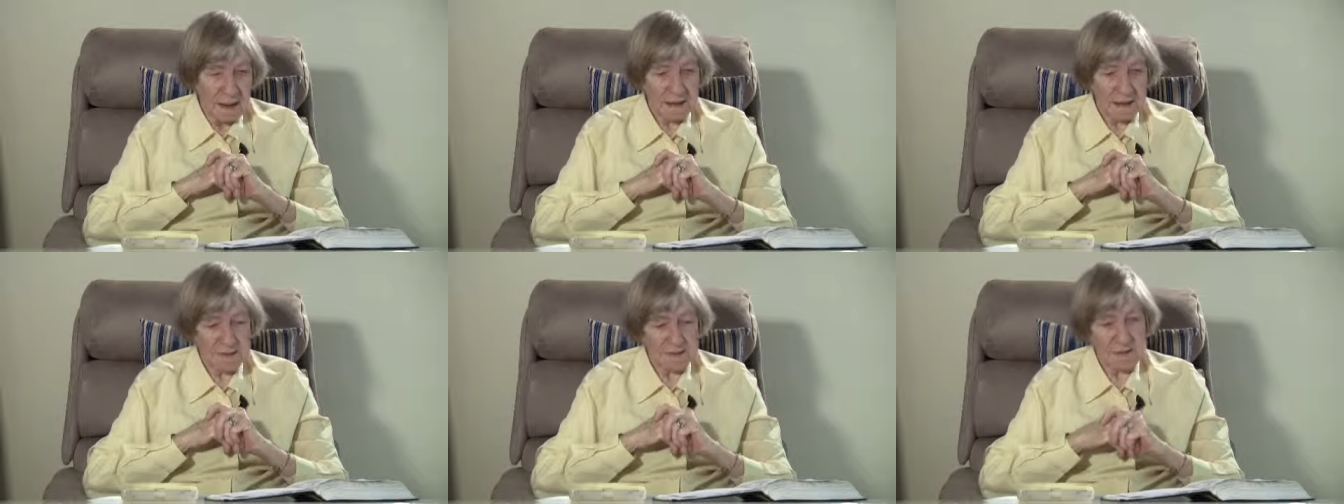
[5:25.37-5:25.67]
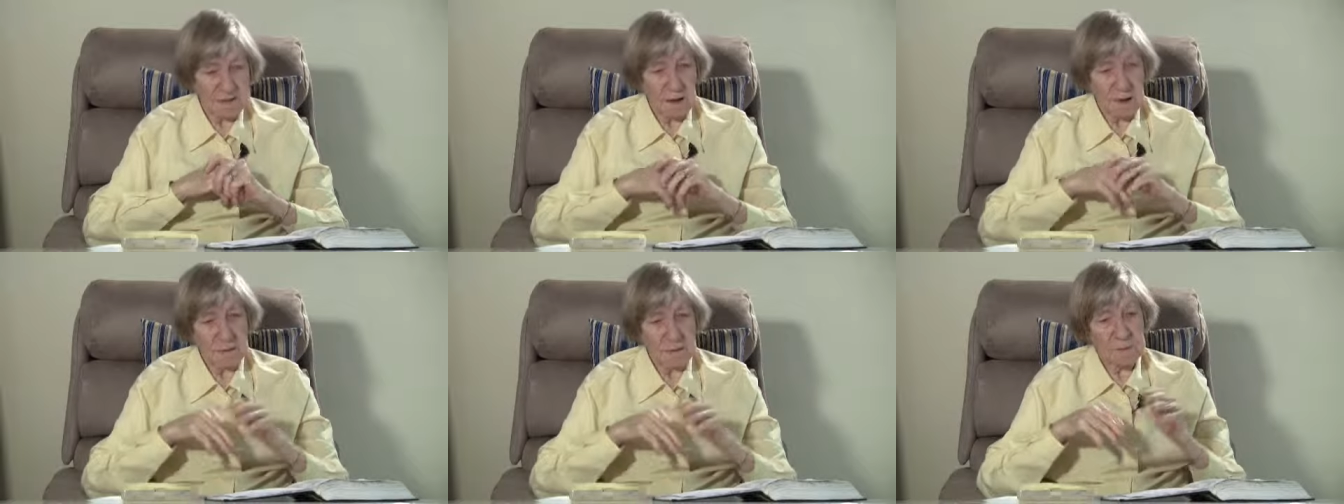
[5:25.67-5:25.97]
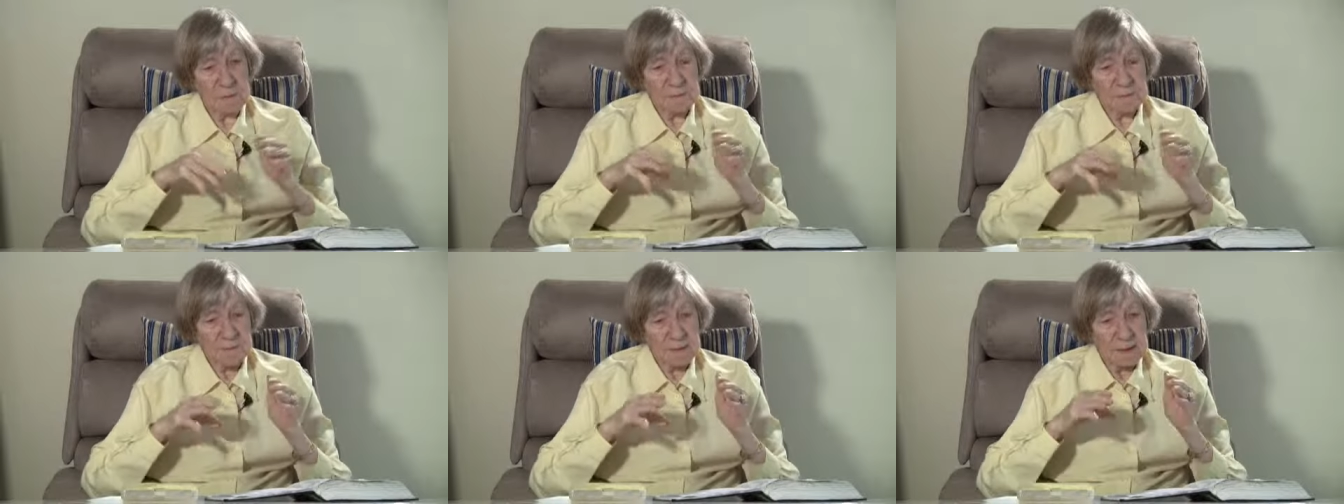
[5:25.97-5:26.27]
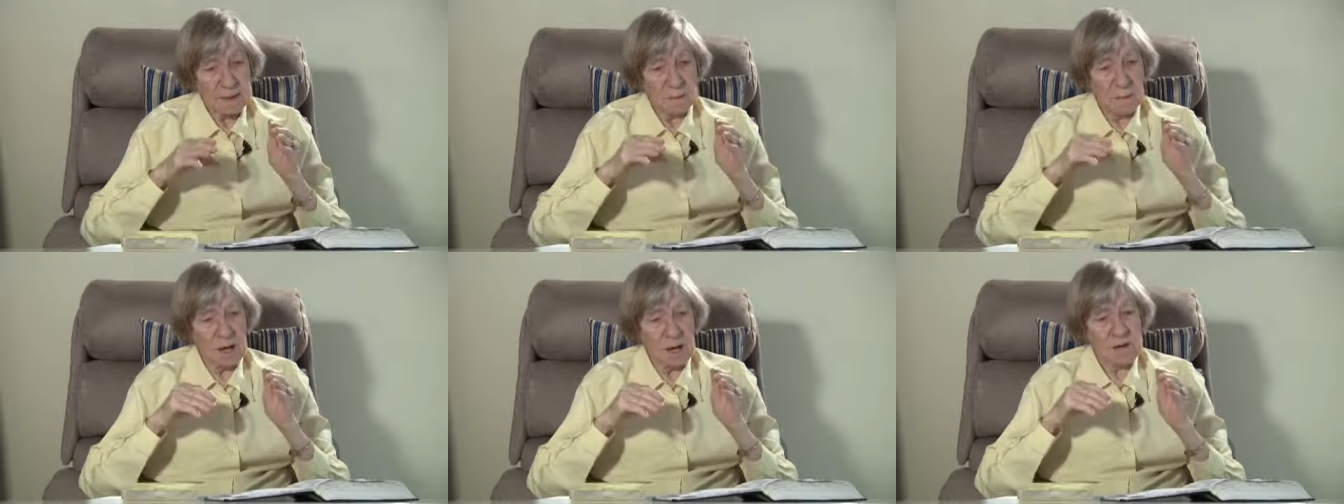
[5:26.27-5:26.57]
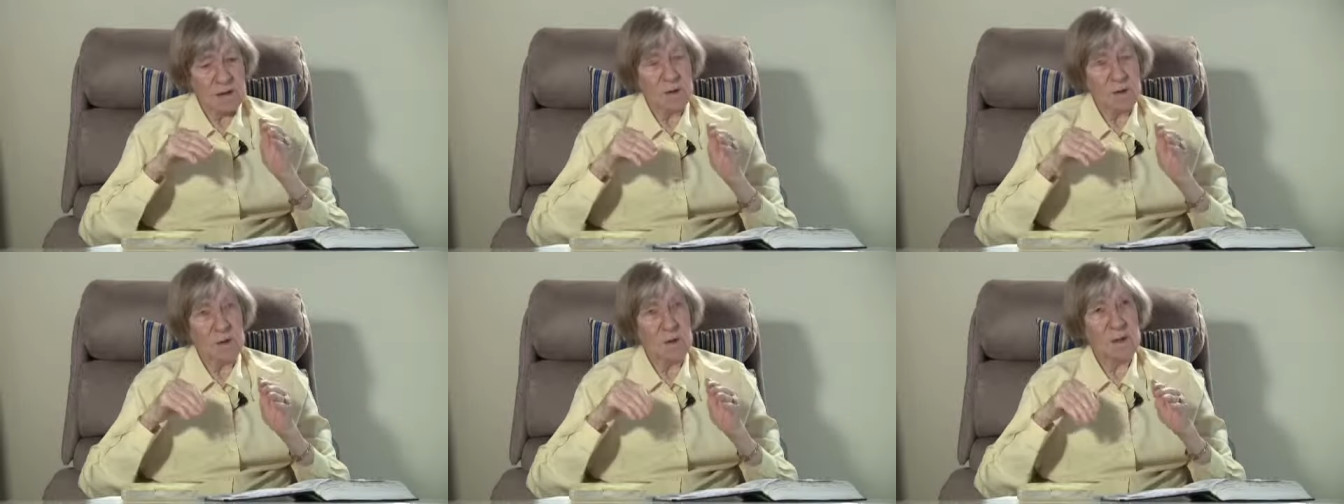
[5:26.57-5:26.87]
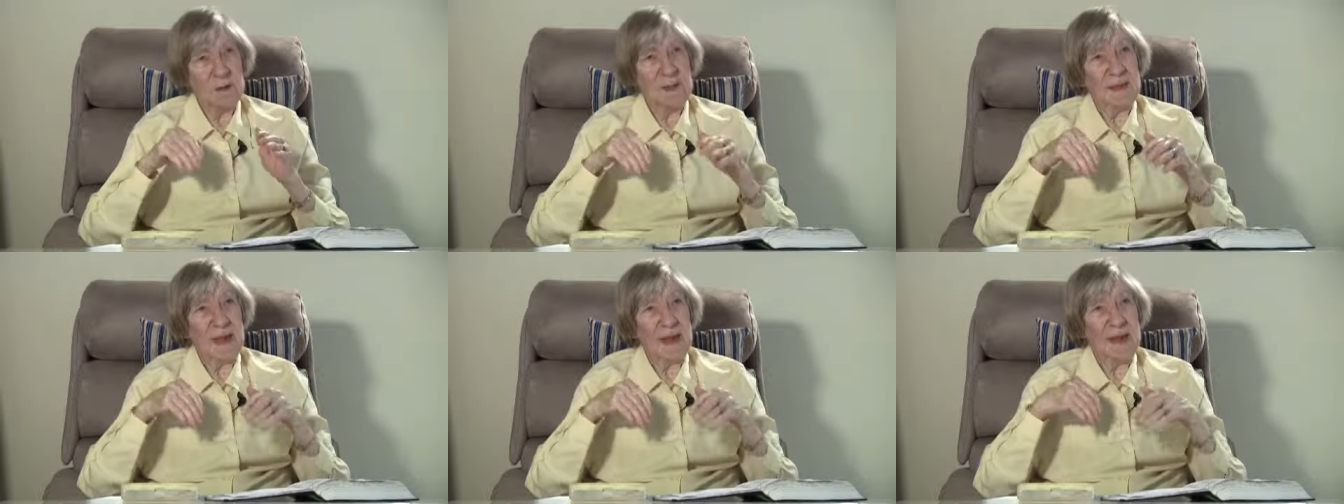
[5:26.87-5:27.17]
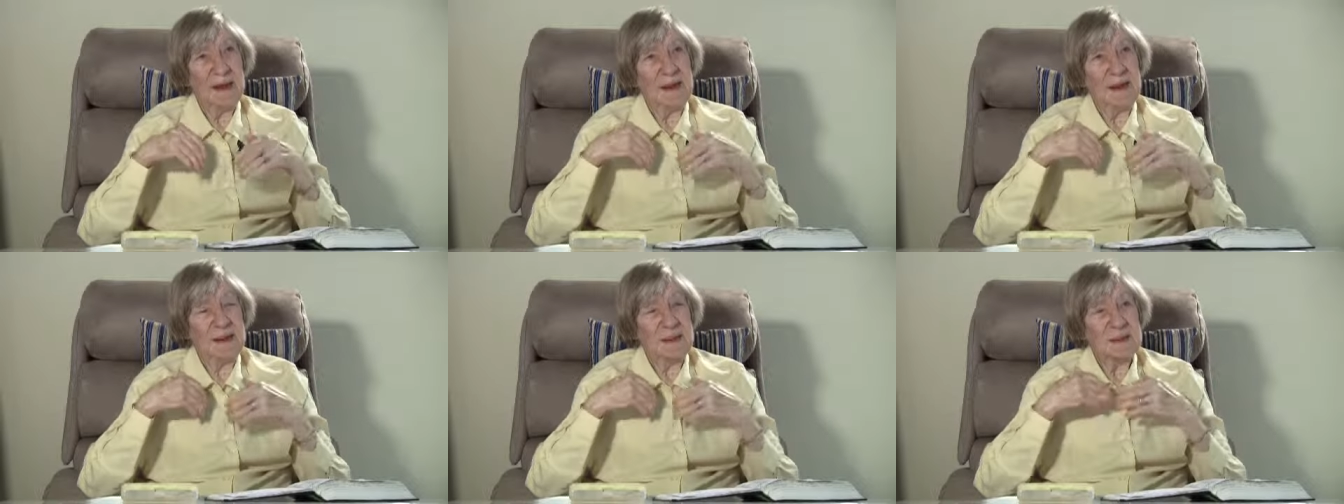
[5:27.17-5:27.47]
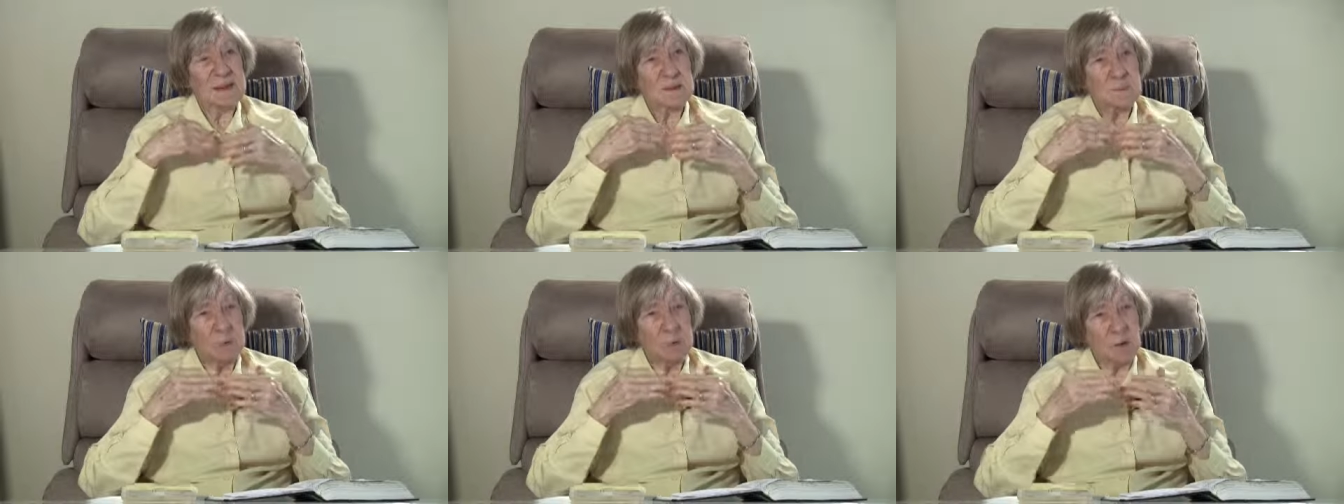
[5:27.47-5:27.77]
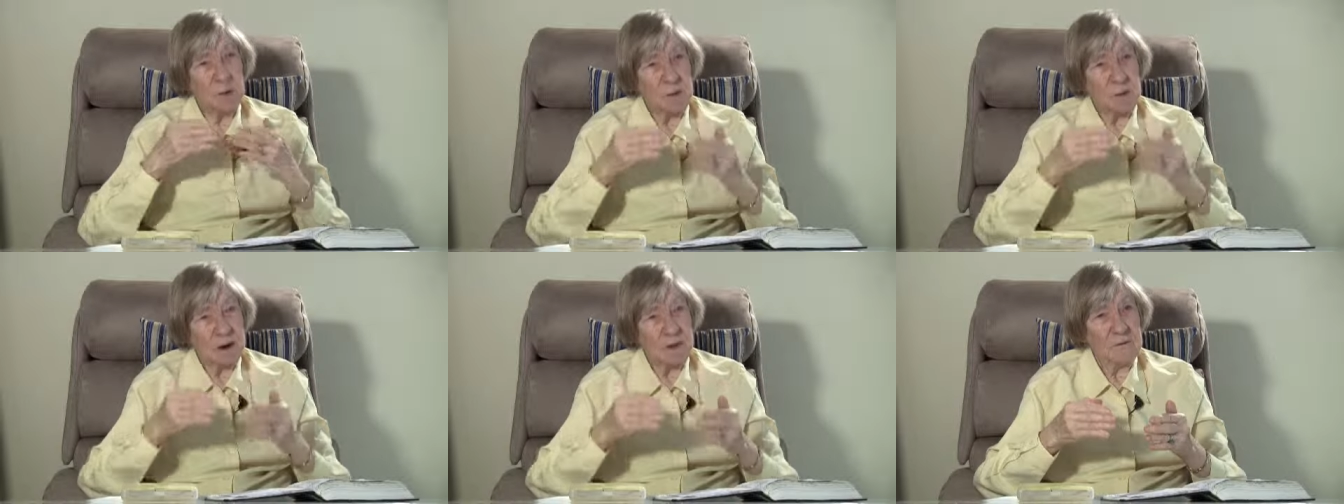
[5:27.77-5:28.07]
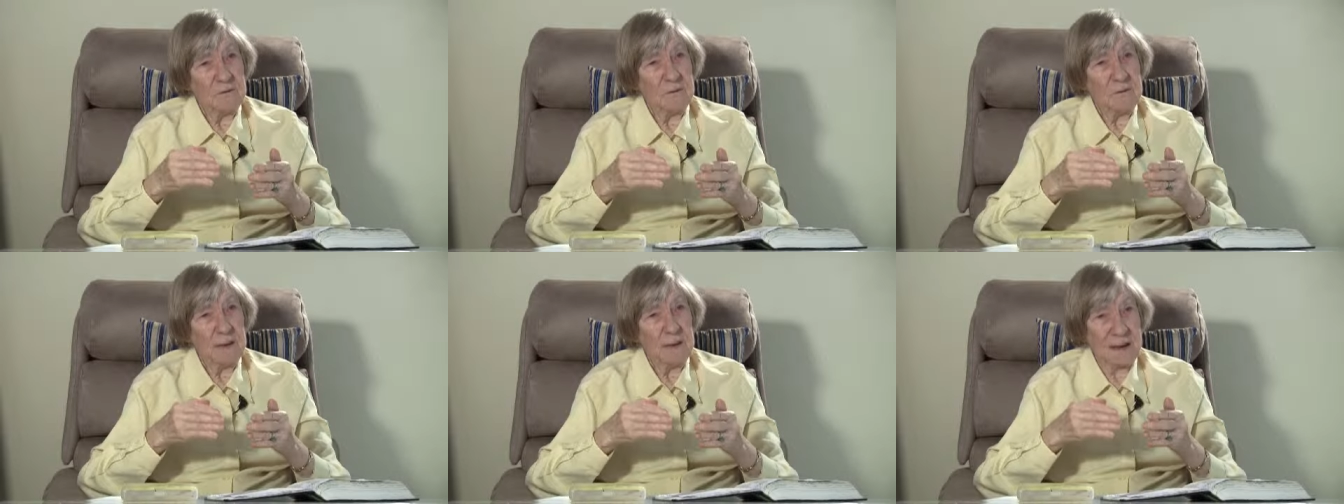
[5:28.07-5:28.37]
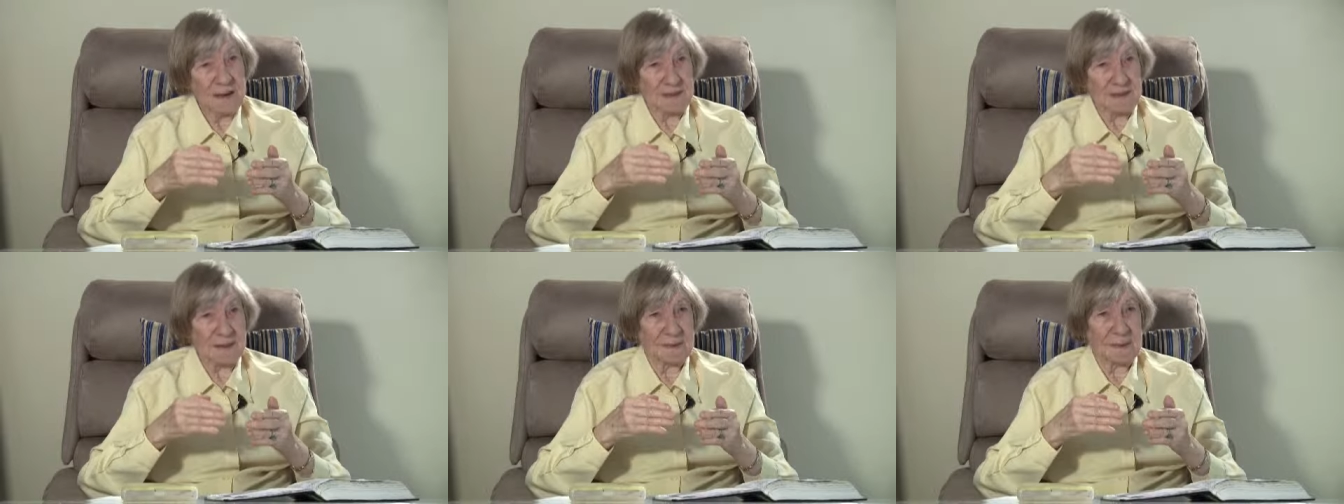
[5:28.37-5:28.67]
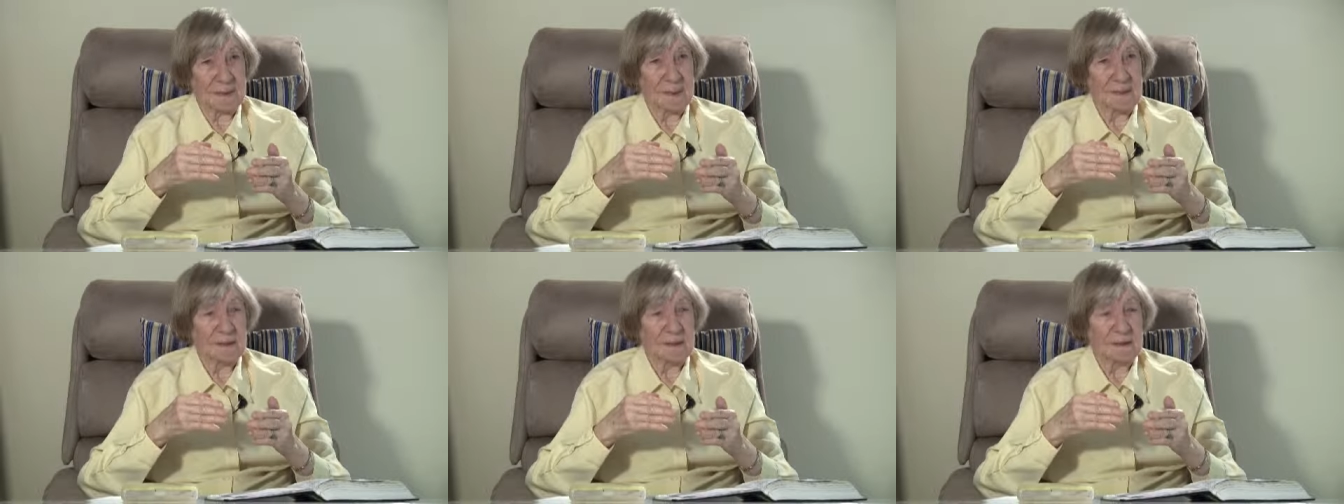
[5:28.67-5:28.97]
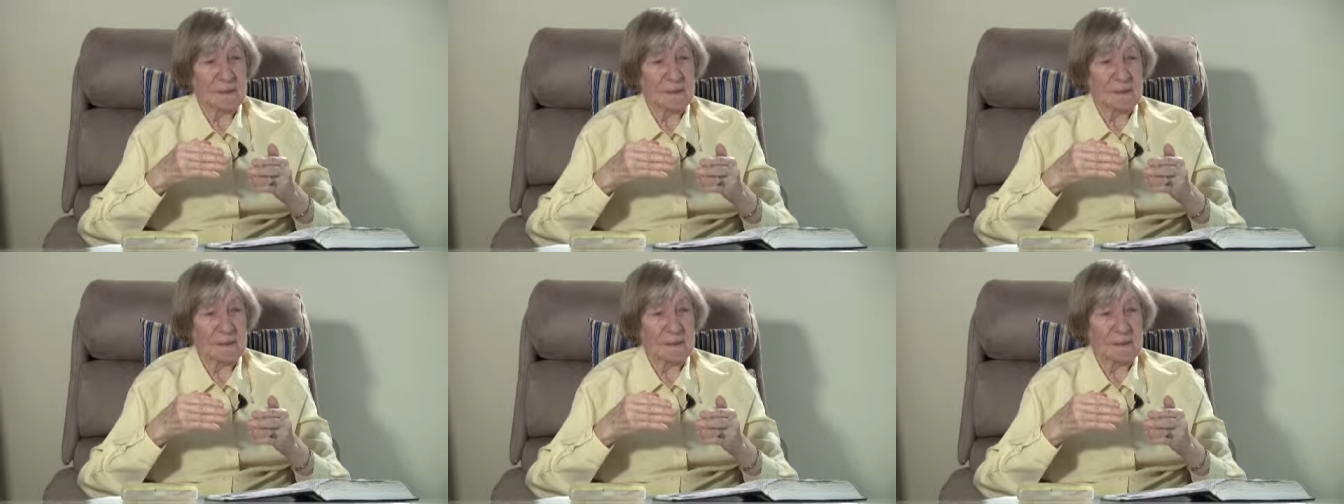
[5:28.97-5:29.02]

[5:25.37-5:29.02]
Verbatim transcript: And so, when you're doing that, it is more by faith.